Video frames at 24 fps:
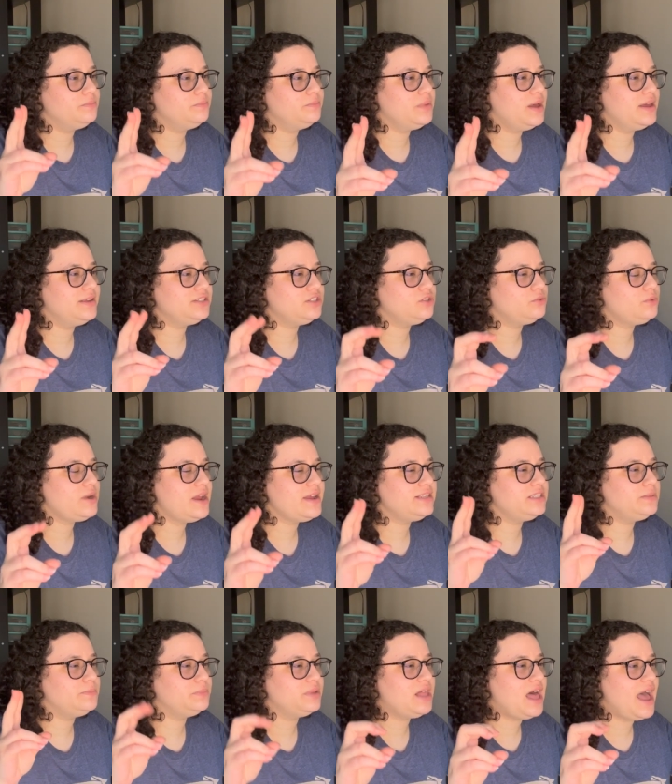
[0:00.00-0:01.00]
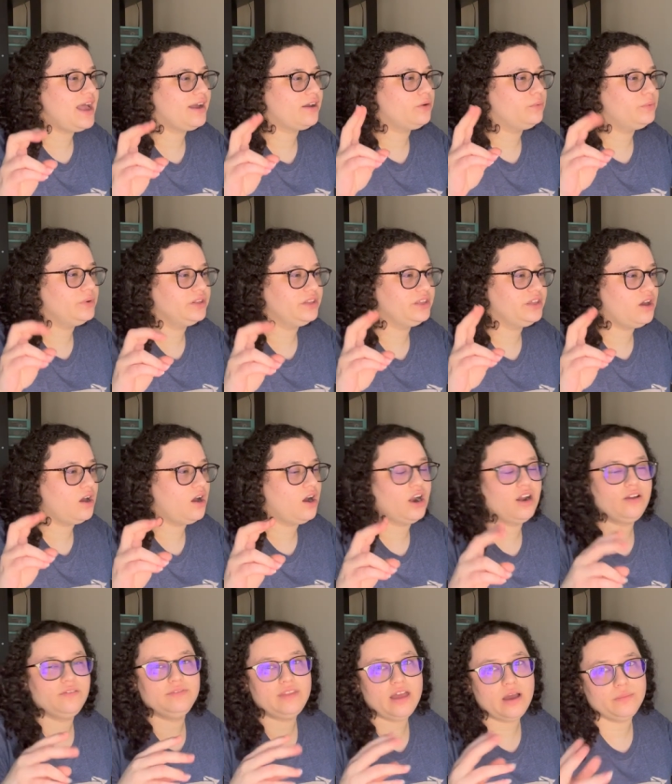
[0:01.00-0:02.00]
as the race black really are.
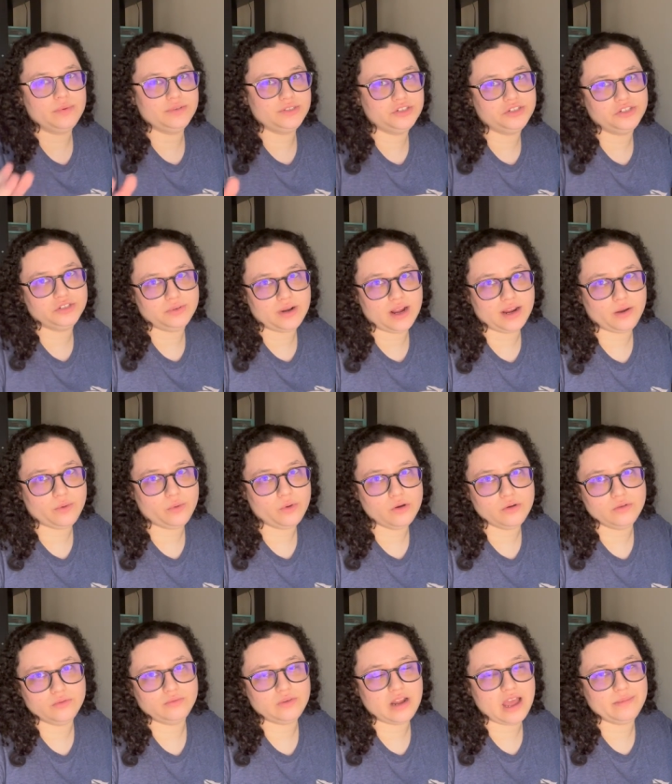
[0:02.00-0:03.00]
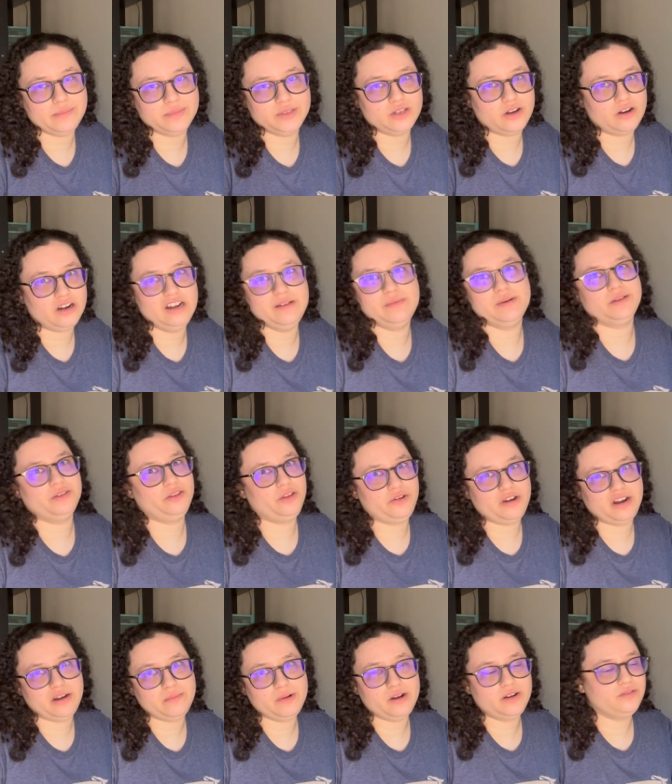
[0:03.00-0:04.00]
That was a direct quote. I'm sorry about the
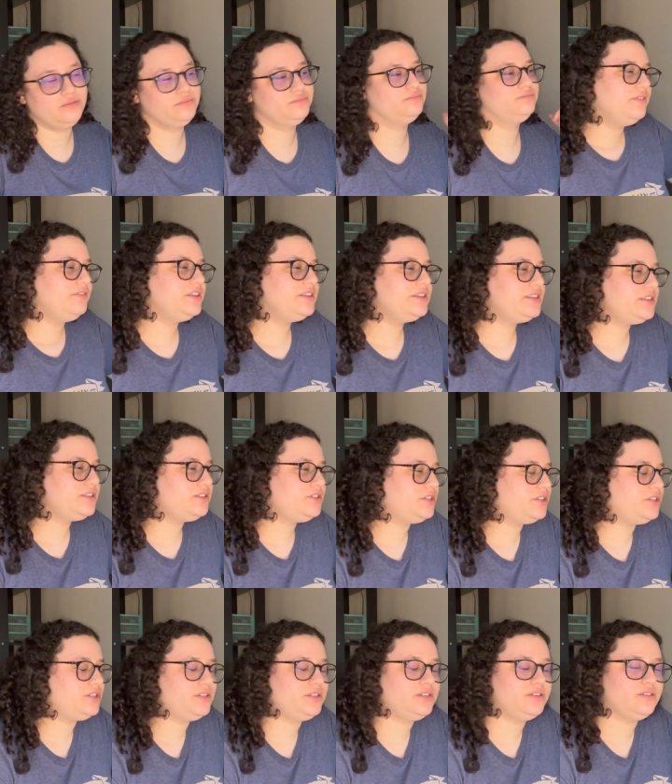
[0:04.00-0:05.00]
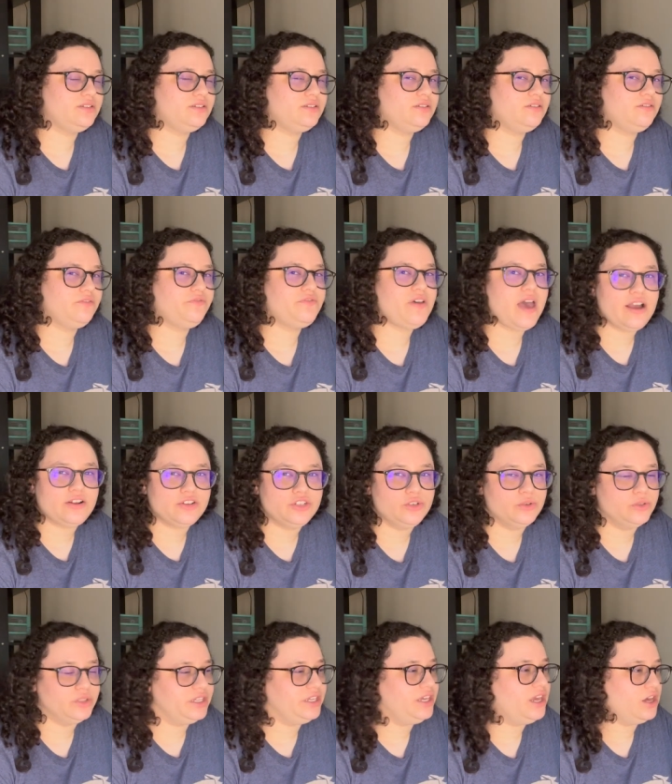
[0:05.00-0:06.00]
grammar. This is just
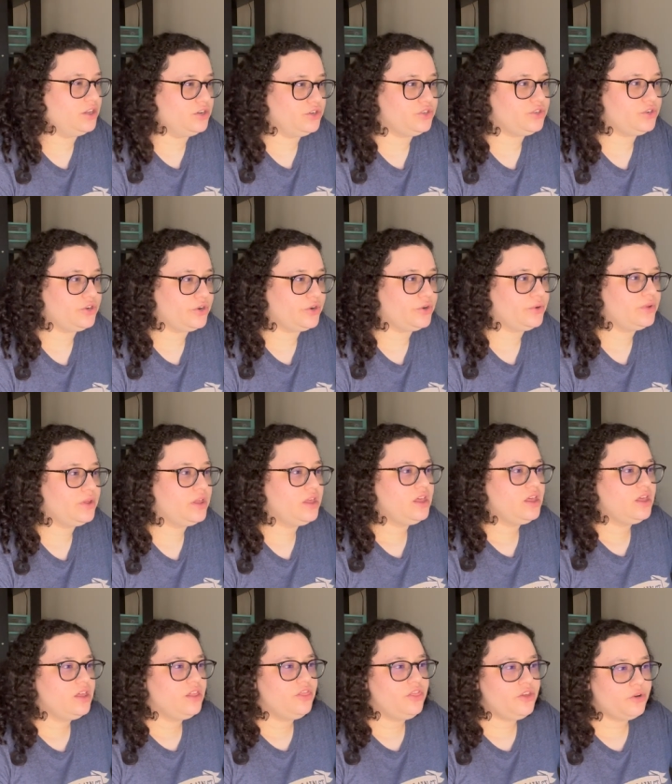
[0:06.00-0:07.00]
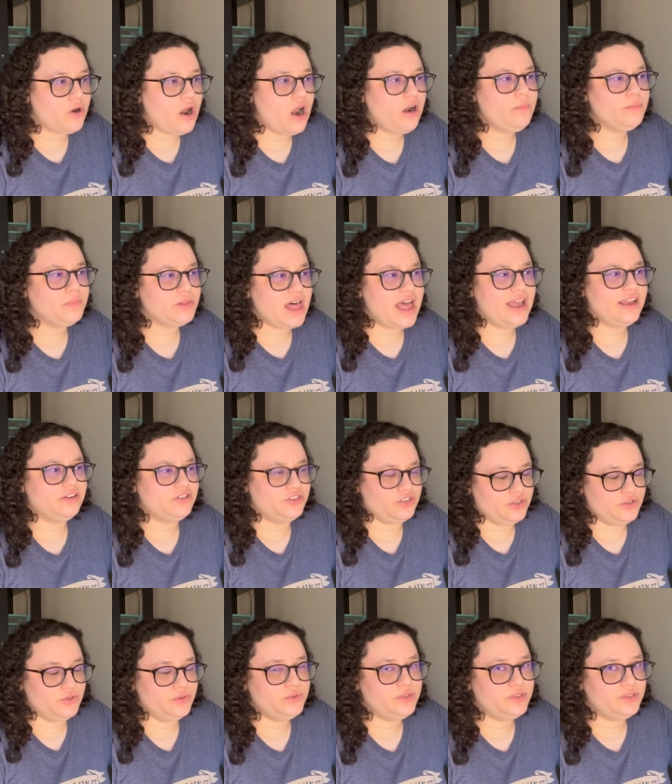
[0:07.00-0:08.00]
factually untrue. There are black
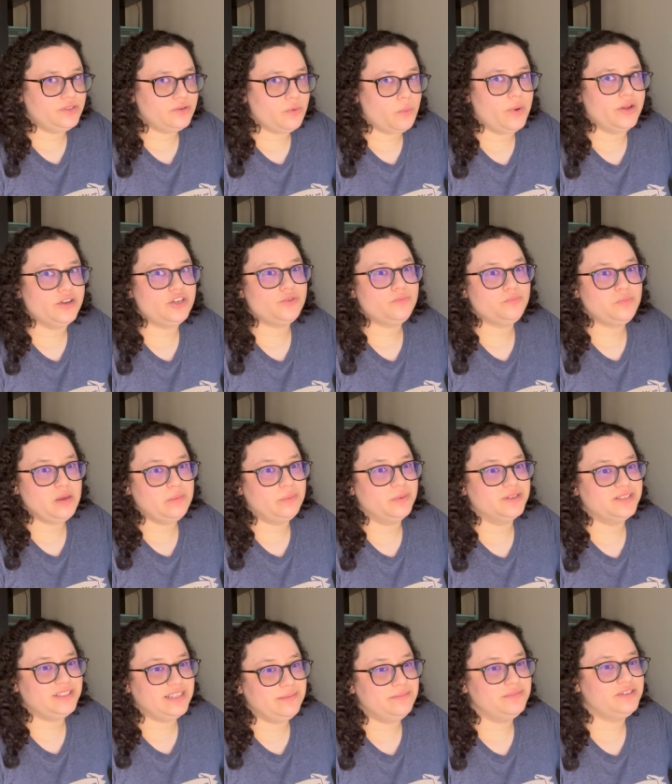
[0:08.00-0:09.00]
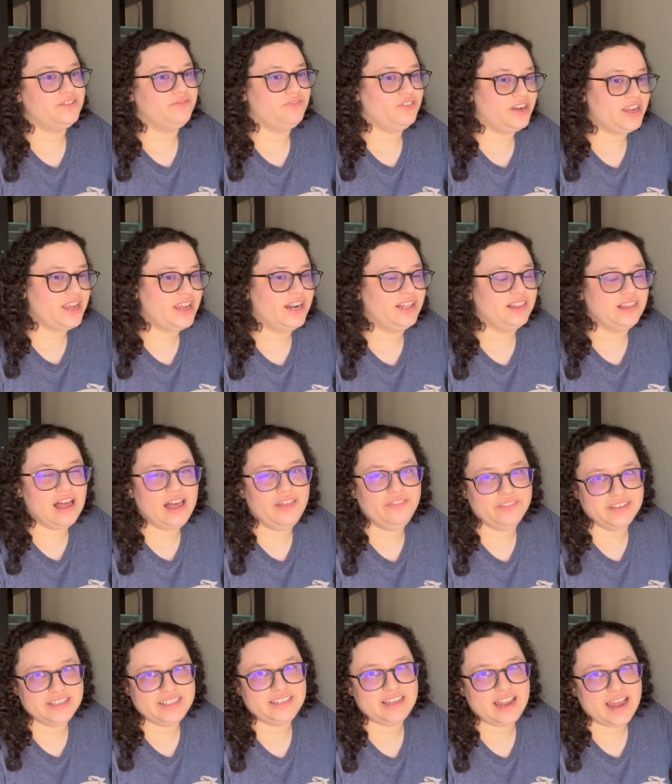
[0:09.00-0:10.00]
Jews, which people seem to forget a lot
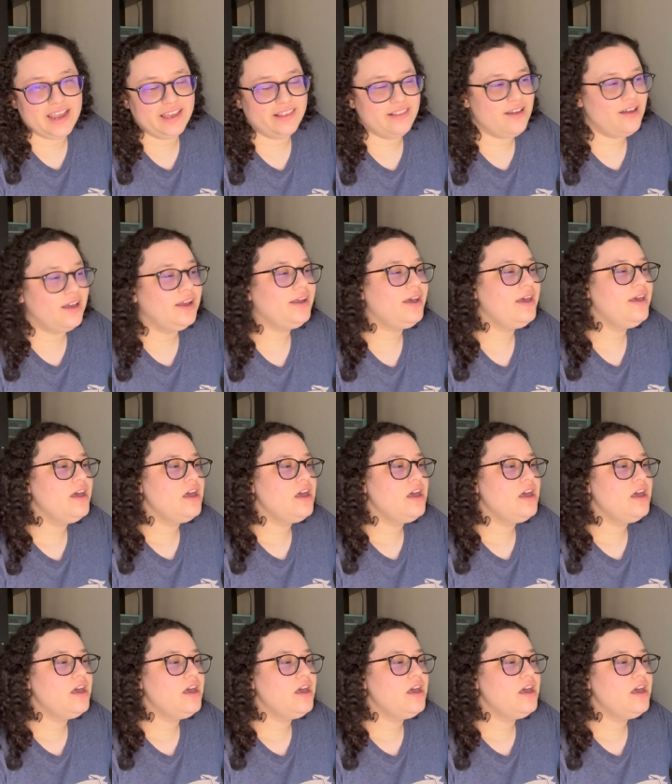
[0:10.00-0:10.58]
in this dialogue,